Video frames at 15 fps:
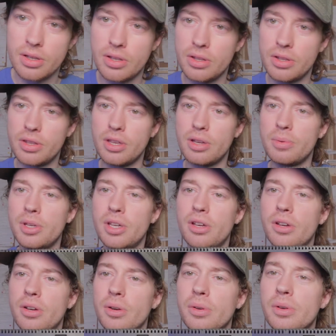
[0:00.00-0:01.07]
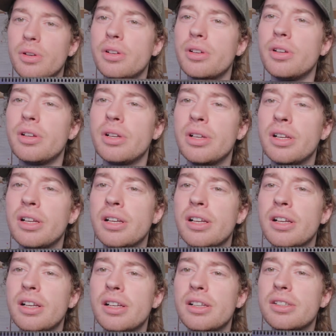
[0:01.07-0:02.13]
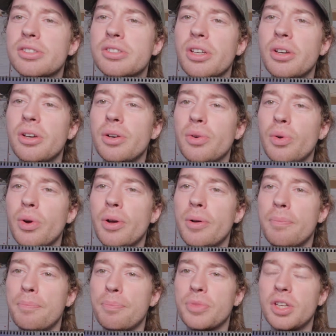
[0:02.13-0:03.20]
there we go. So,